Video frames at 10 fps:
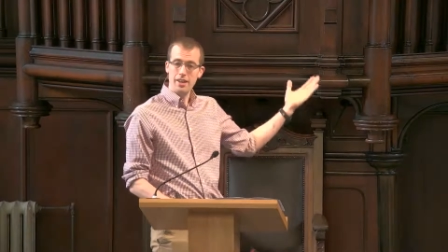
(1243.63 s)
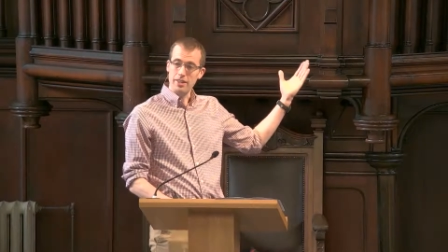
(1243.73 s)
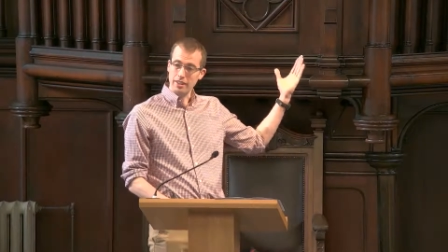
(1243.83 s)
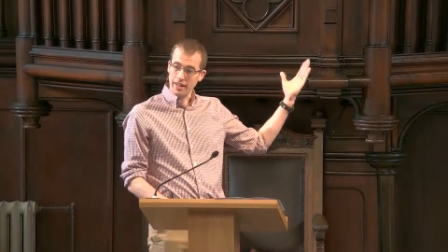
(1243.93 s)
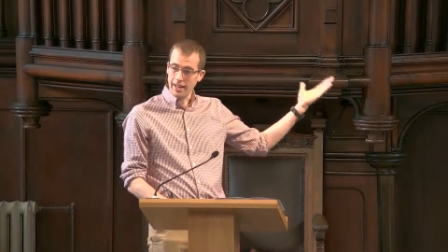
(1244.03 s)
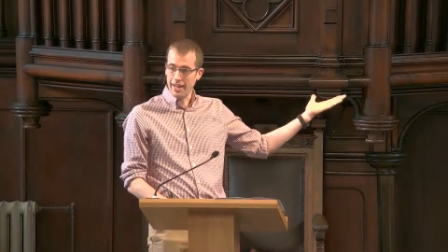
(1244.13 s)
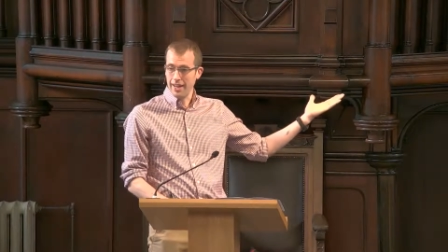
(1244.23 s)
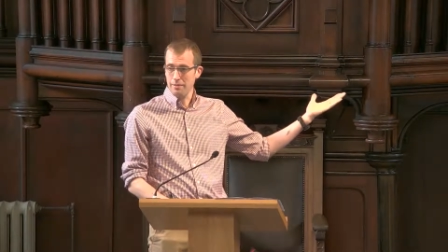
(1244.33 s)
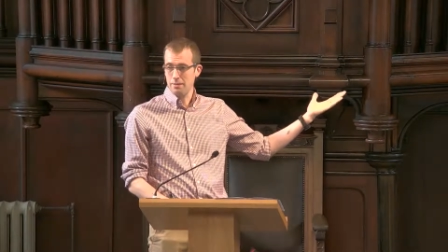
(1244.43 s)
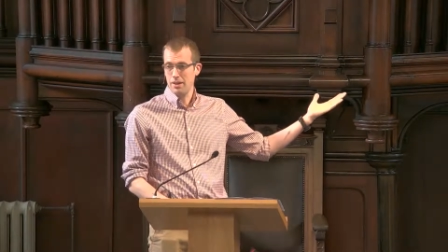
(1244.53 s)
the
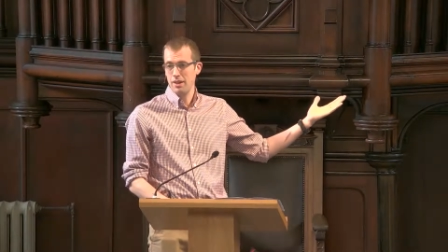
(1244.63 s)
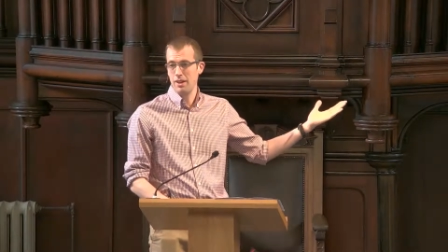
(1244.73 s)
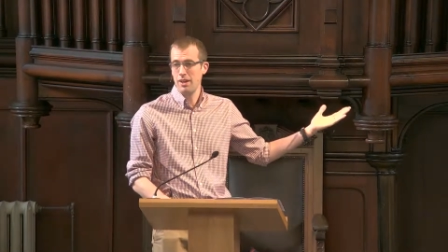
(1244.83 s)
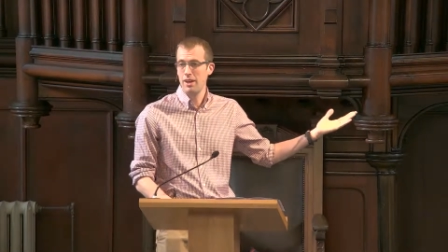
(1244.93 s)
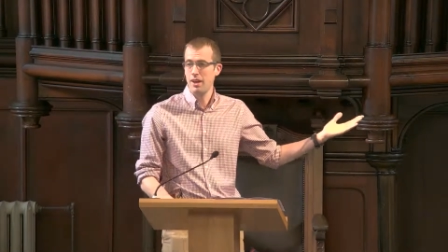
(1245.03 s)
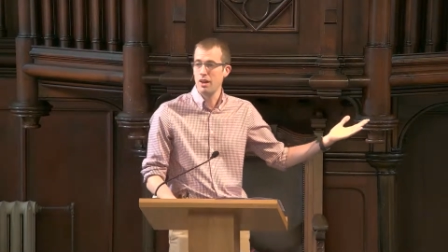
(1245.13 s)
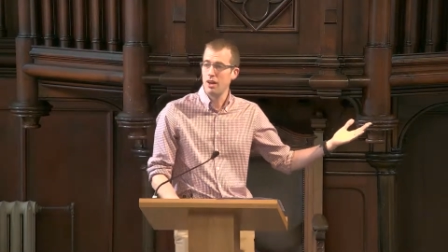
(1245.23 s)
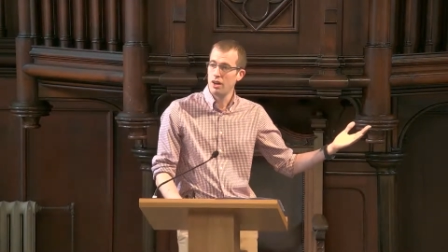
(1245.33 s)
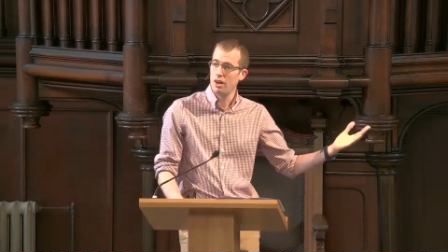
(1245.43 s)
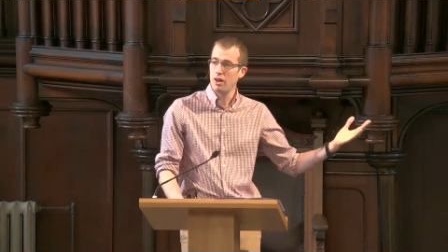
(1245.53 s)
climb
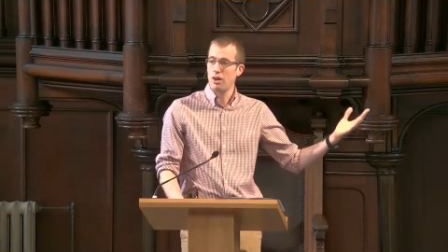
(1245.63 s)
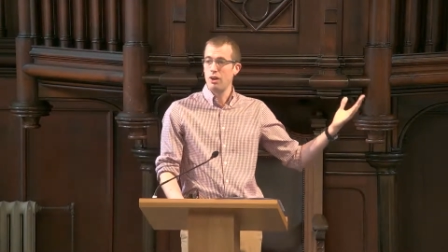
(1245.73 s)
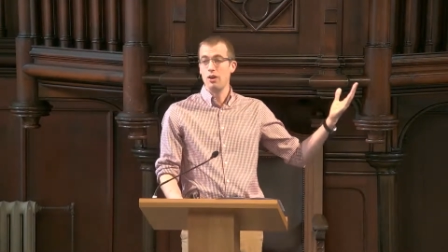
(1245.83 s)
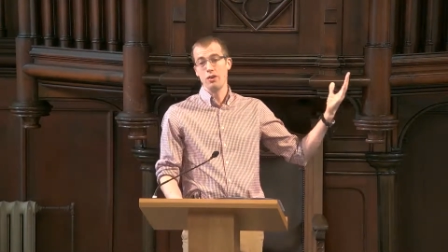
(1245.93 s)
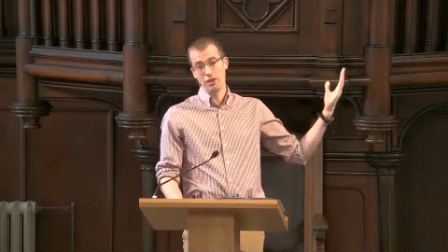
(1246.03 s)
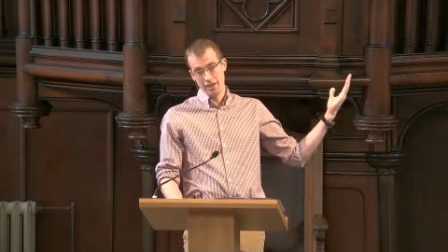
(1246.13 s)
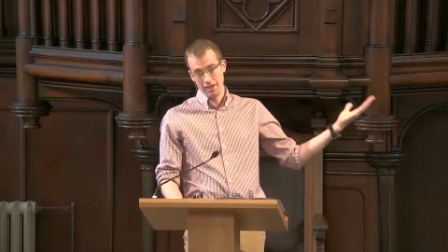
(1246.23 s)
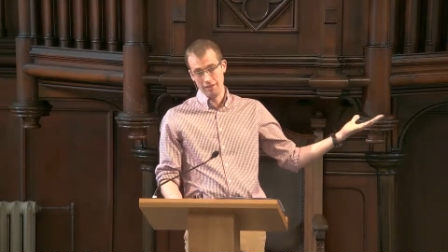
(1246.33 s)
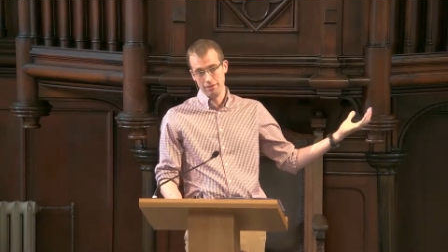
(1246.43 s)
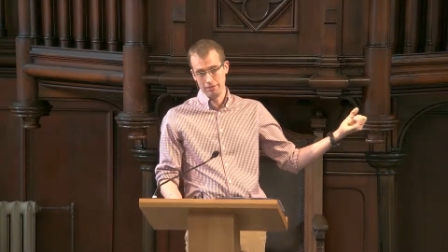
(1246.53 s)
or the cliff?